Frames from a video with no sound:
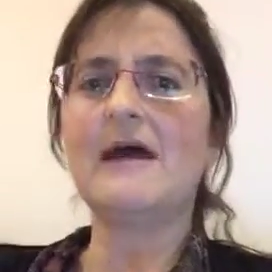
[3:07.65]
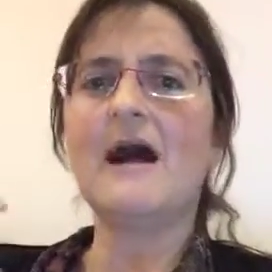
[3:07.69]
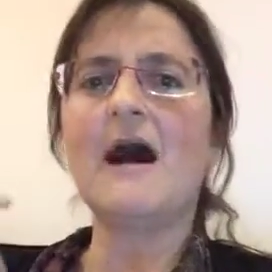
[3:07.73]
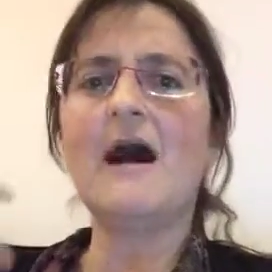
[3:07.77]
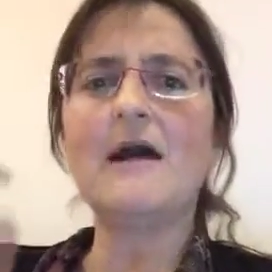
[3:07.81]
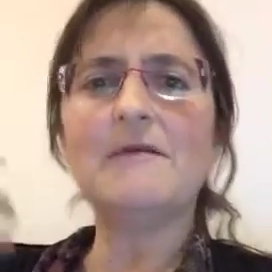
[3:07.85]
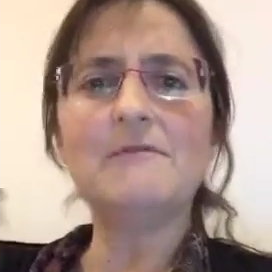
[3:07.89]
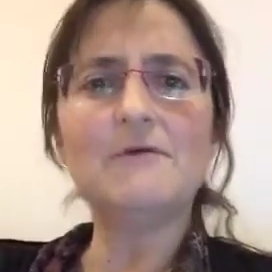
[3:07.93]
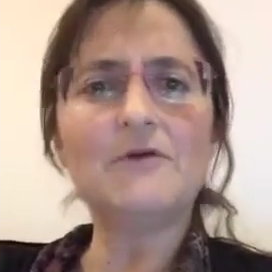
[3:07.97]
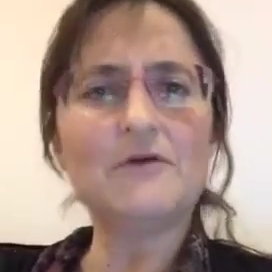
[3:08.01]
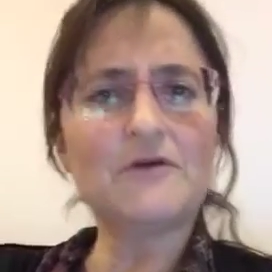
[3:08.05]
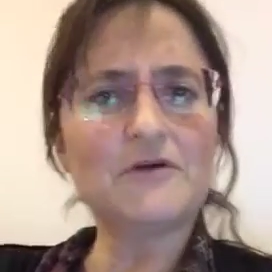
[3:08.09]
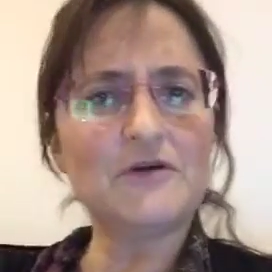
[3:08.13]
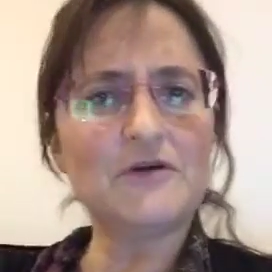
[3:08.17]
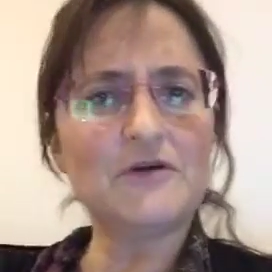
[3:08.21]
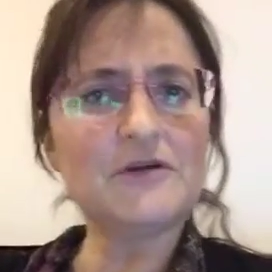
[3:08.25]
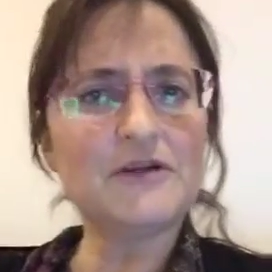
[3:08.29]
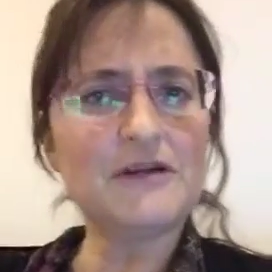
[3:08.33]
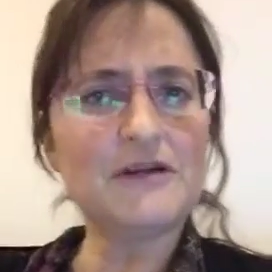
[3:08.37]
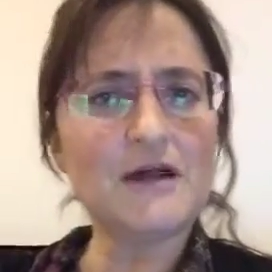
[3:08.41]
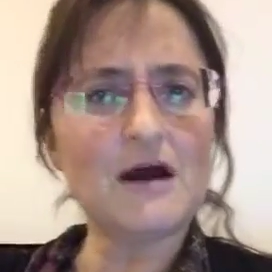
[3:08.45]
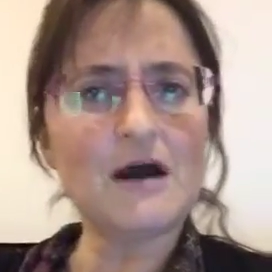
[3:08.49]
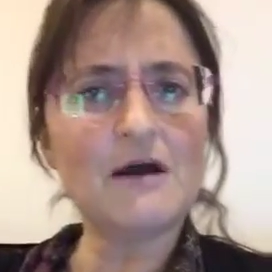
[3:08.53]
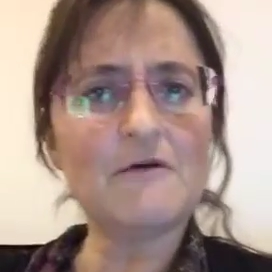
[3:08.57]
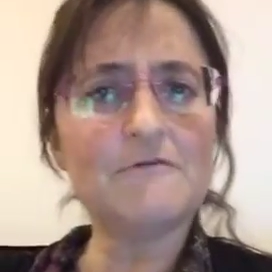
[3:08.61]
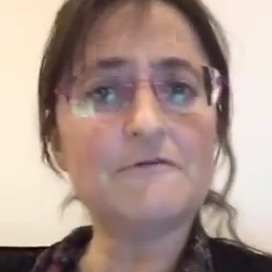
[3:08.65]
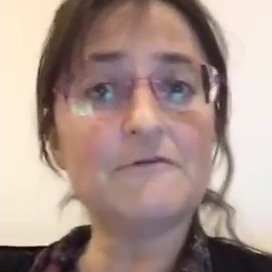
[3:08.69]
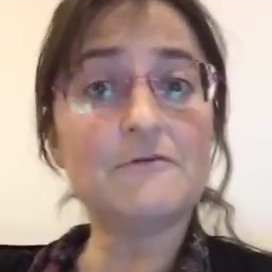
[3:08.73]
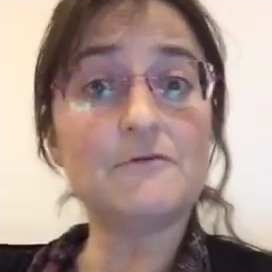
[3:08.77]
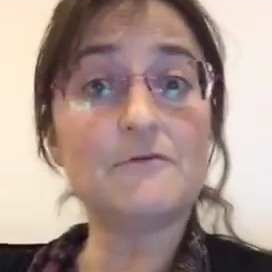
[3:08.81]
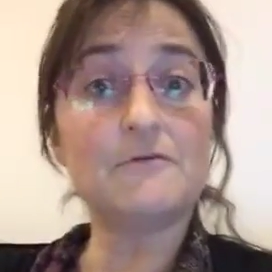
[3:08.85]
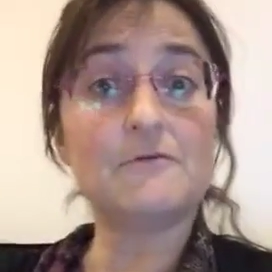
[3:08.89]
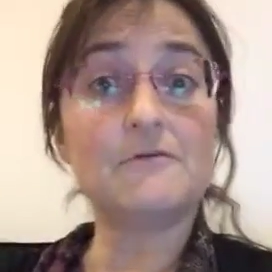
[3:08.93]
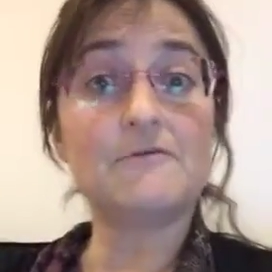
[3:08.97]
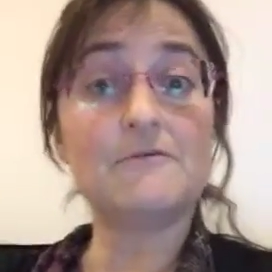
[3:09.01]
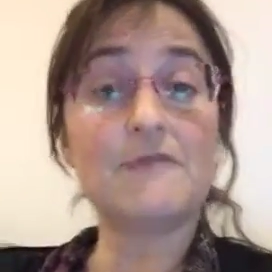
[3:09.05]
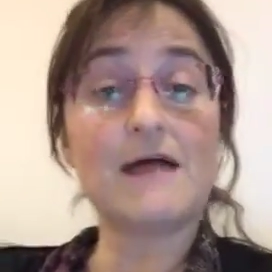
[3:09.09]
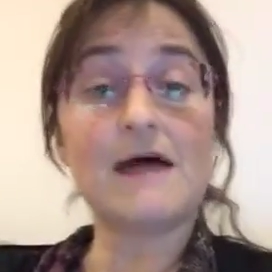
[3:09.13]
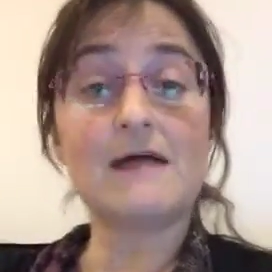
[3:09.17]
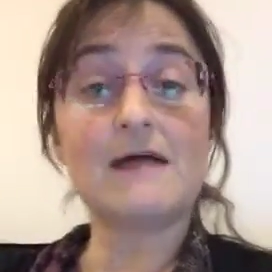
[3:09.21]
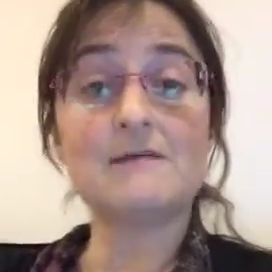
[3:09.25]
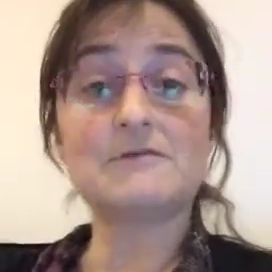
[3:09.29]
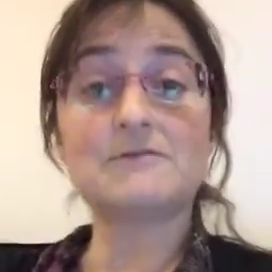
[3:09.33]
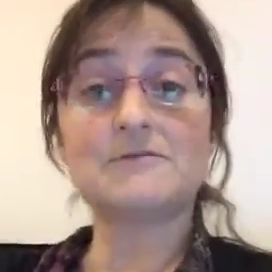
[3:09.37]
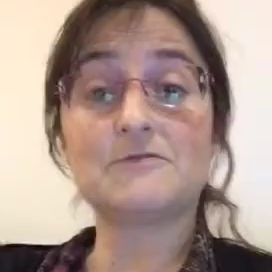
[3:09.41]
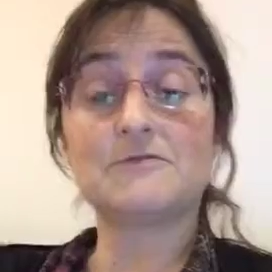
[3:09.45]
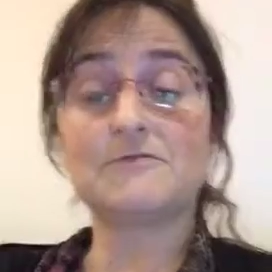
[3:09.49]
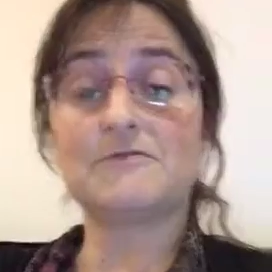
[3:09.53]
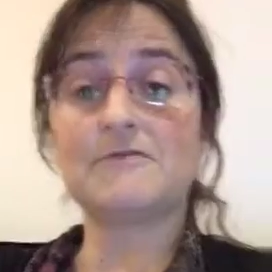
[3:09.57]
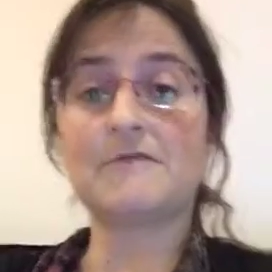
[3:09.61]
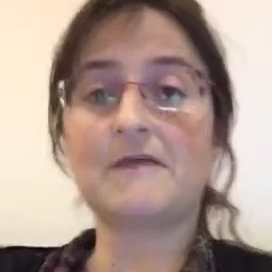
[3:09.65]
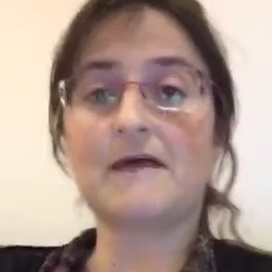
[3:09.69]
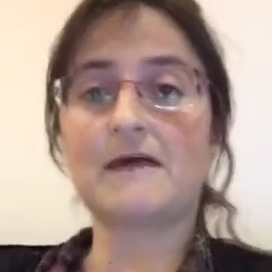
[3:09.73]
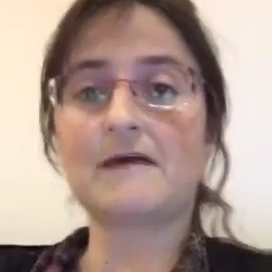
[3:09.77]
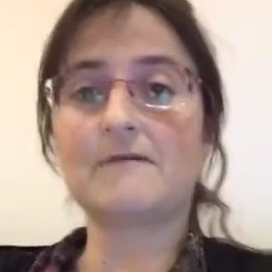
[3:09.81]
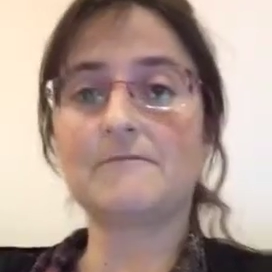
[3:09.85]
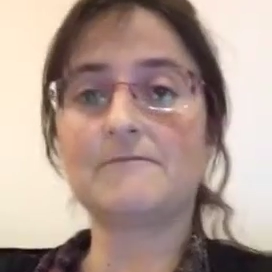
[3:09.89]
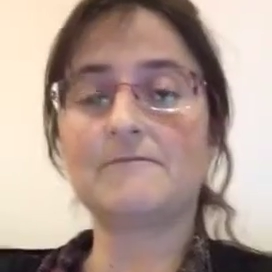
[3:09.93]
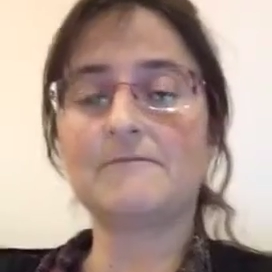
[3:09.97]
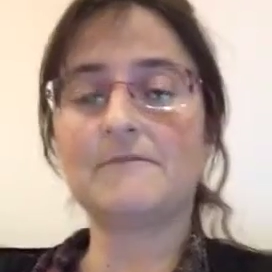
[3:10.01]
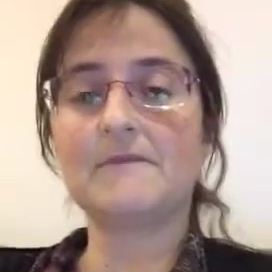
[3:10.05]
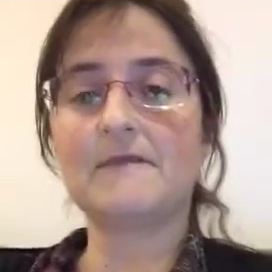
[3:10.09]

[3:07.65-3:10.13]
I'm not good enough and all of that sort of thing.